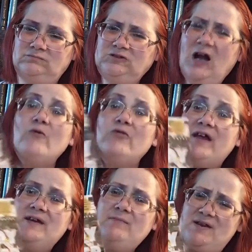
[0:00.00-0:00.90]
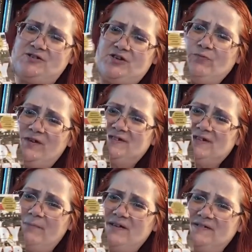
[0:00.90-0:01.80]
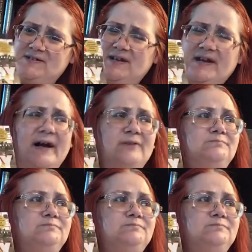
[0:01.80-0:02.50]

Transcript: no, they did mention risky business in here.